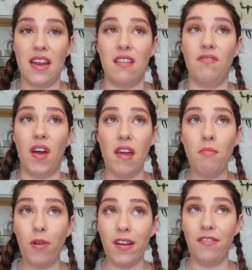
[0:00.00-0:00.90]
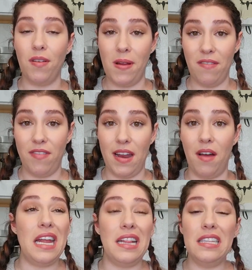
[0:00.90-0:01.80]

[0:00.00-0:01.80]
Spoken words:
It is very important for me to find out. Now,